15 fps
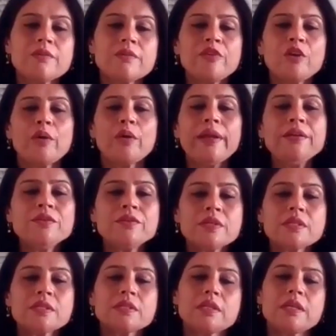If your
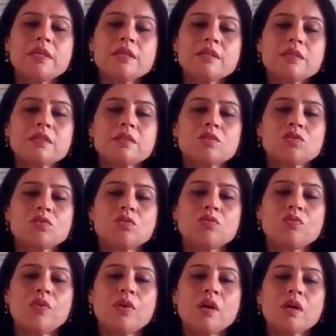interest is to
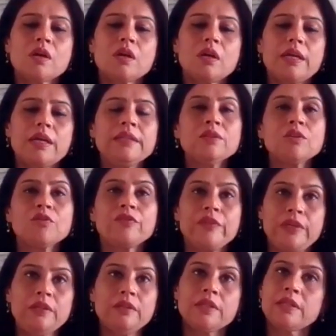work in the
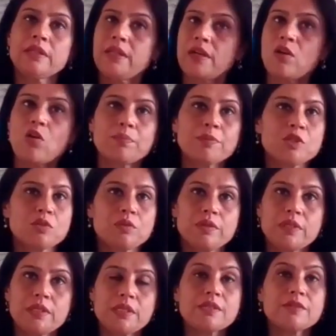field, then there are
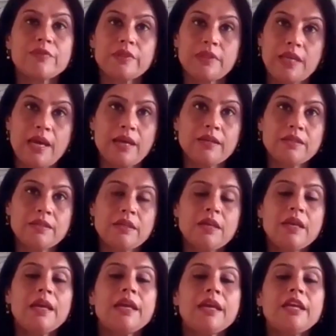opportunities for that.
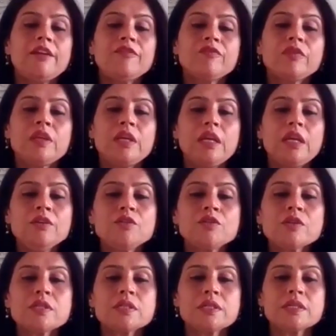If mm-hmm. the
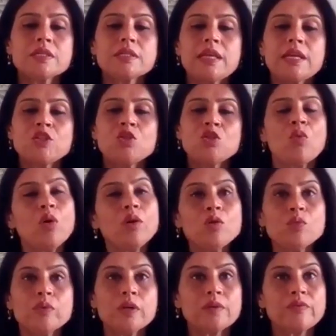interest is that you want
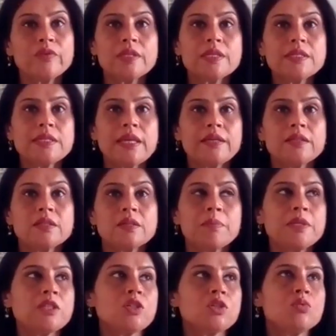to work with the sector,
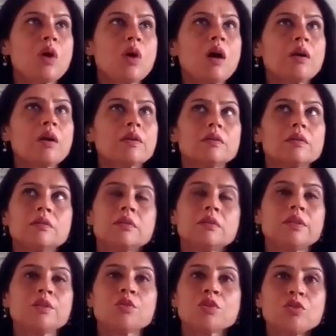but you are,
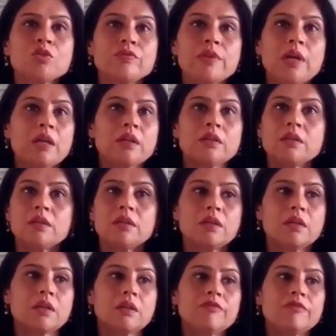you know, you've done
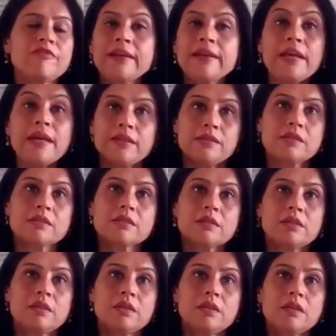uh,
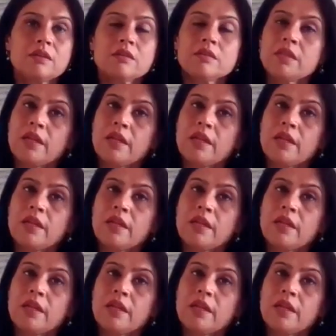finance, mm-hmm.